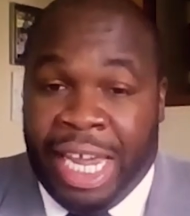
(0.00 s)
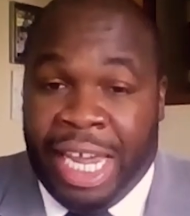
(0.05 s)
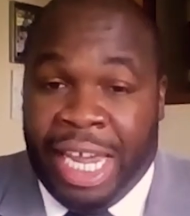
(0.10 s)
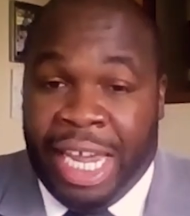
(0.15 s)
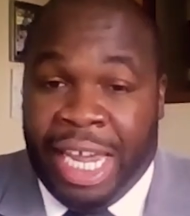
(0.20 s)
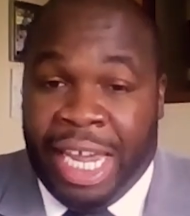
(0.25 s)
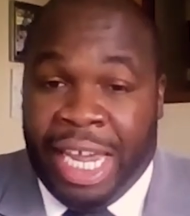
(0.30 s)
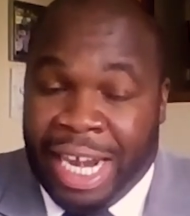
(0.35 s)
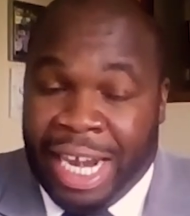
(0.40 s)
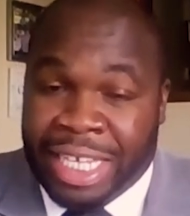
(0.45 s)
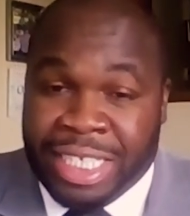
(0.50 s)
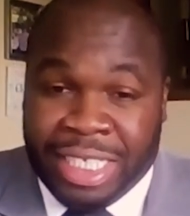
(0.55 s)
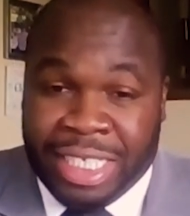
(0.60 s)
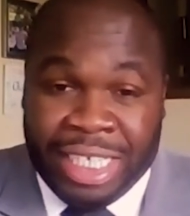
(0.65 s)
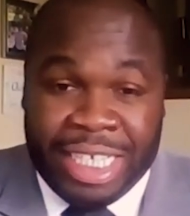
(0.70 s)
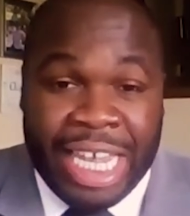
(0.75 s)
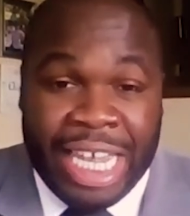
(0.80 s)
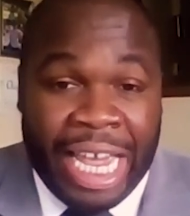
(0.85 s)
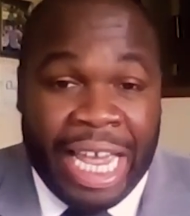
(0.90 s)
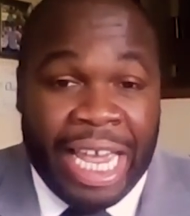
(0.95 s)
And I said,
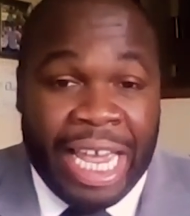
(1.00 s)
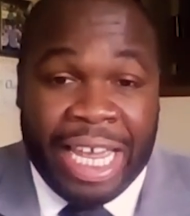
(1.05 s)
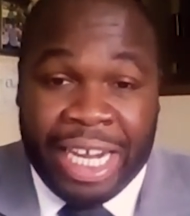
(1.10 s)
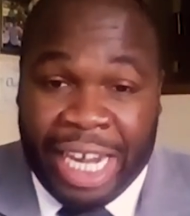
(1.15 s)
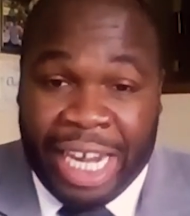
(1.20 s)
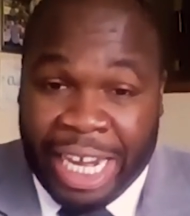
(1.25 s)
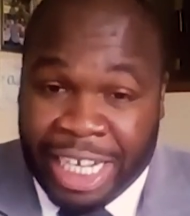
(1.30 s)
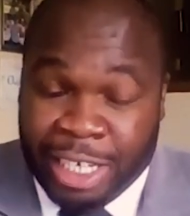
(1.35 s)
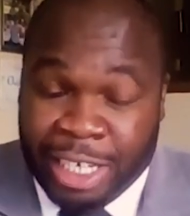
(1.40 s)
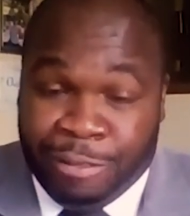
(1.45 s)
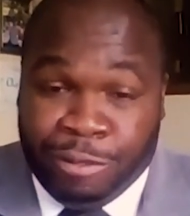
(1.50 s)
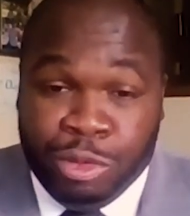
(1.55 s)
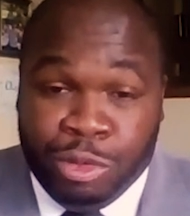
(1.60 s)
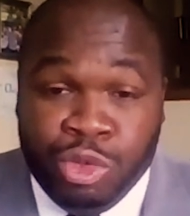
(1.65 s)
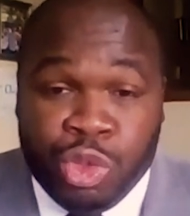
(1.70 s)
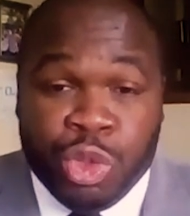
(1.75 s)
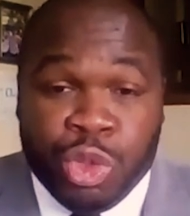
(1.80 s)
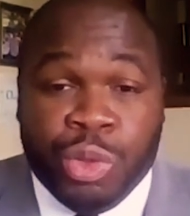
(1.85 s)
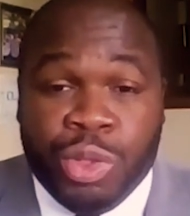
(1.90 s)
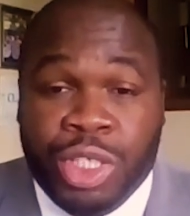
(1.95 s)
God, like, if you
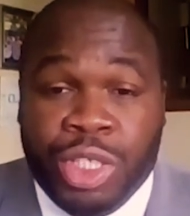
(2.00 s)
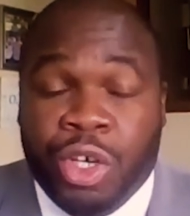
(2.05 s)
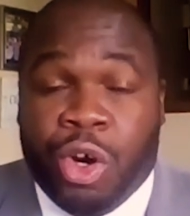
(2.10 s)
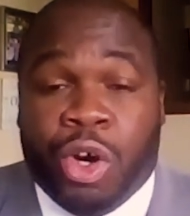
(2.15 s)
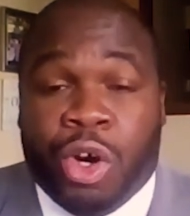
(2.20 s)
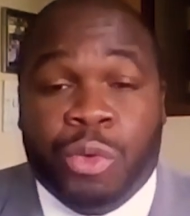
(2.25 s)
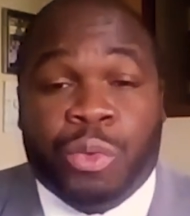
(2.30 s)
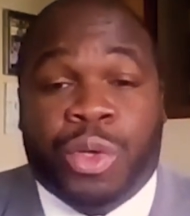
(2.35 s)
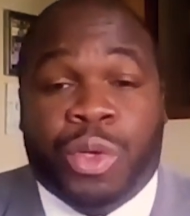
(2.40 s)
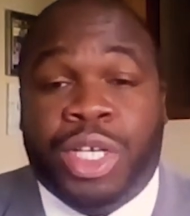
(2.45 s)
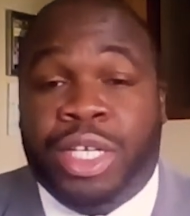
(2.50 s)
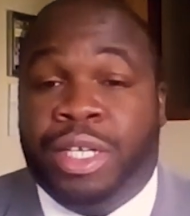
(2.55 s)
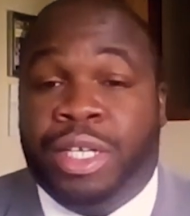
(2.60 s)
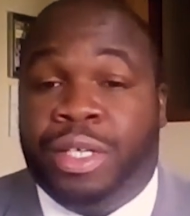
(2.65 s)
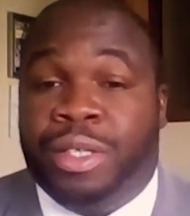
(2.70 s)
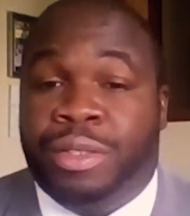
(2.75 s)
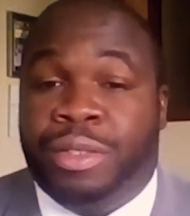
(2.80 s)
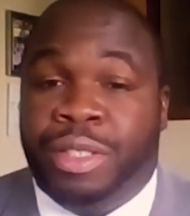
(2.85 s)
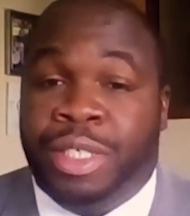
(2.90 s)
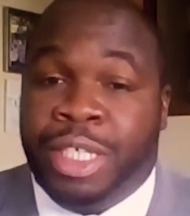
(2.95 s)
truly are
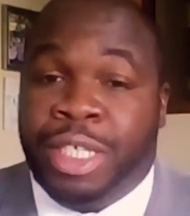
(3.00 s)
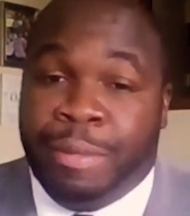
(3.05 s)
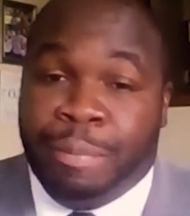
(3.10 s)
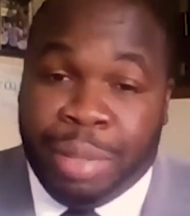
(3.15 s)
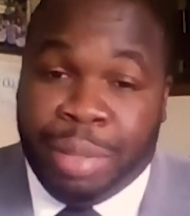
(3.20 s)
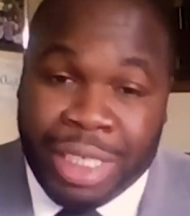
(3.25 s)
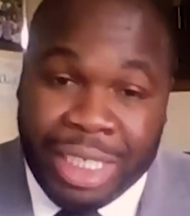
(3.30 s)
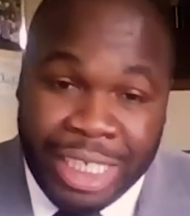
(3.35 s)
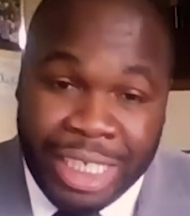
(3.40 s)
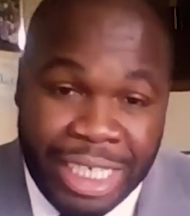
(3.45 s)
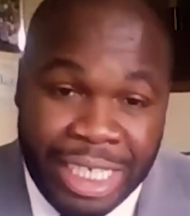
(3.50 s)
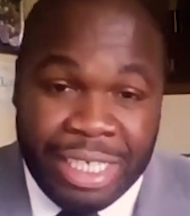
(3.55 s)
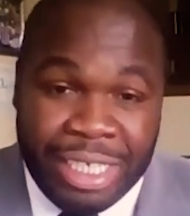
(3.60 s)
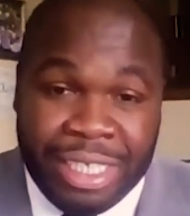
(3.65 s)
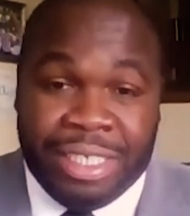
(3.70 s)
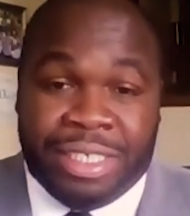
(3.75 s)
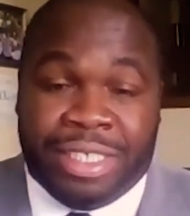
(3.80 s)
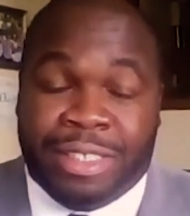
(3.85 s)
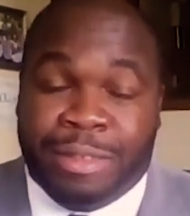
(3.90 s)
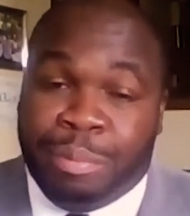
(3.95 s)
real,
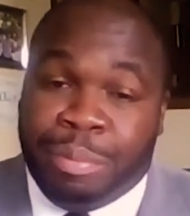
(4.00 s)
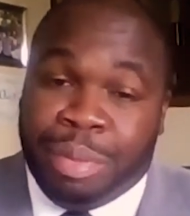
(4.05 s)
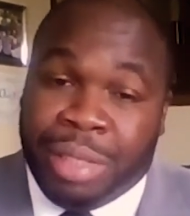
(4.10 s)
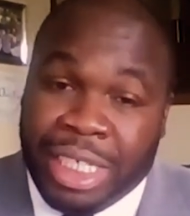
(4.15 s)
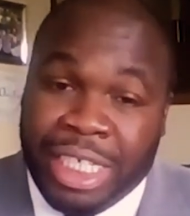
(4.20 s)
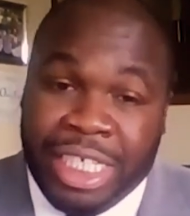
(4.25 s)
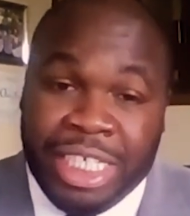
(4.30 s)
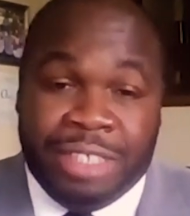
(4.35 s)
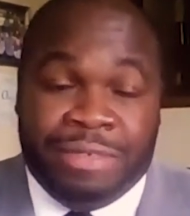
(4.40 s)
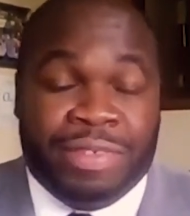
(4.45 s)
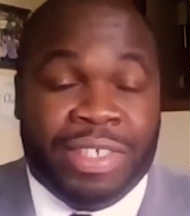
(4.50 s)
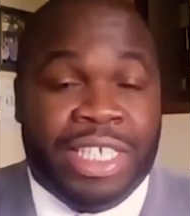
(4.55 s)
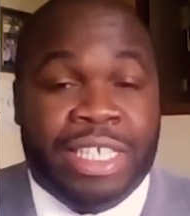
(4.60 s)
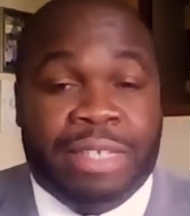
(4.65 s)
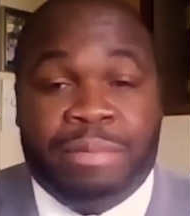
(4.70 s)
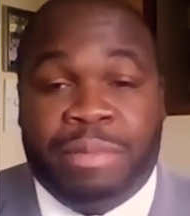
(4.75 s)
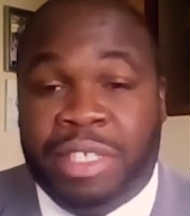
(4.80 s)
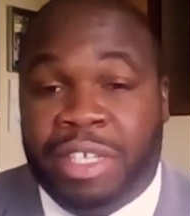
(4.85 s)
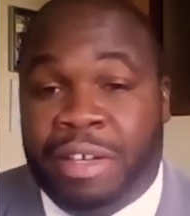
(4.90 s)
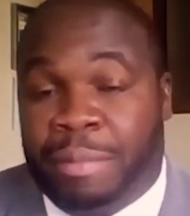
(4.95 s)
please, please
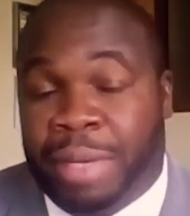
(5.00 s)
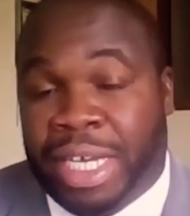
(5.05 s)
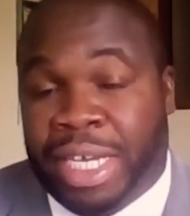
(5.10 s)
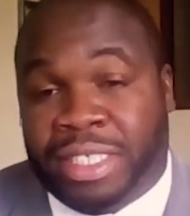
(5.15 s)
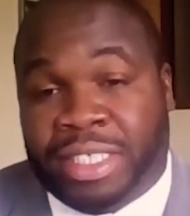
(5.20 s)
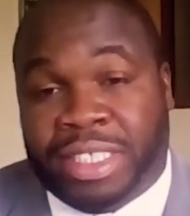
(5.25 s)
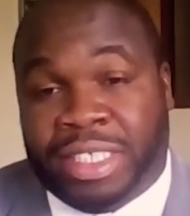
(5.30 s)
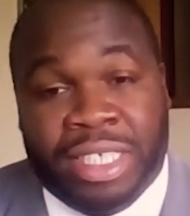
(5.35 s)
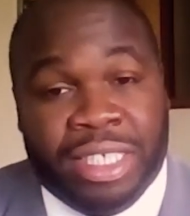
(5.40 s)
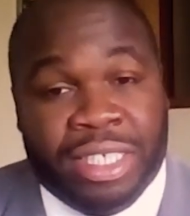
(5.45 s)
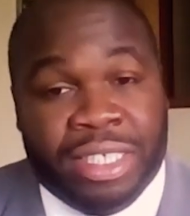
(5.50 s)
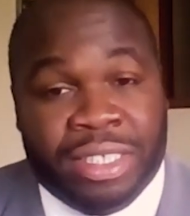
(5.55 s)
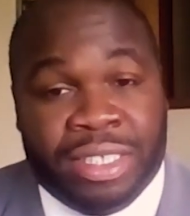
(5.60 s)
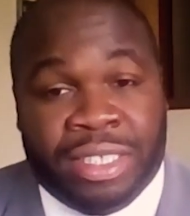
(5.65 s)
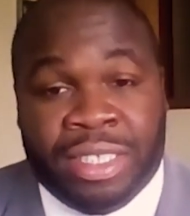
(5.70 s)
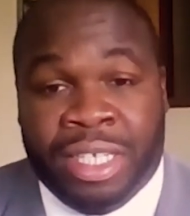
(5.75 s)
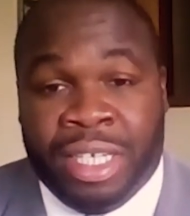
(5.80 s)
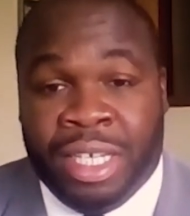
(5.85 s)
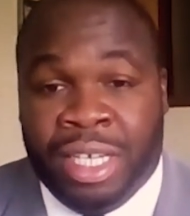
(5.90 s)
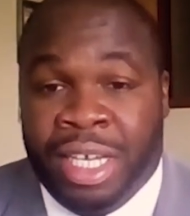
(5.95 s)
forgive me of my
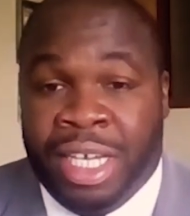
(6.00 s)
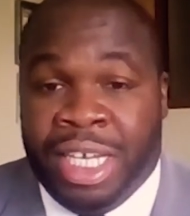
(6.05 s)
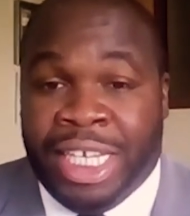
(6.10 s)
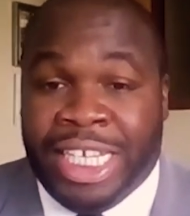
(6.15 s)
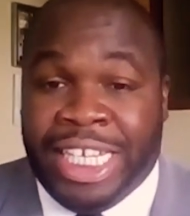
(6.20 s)
sins.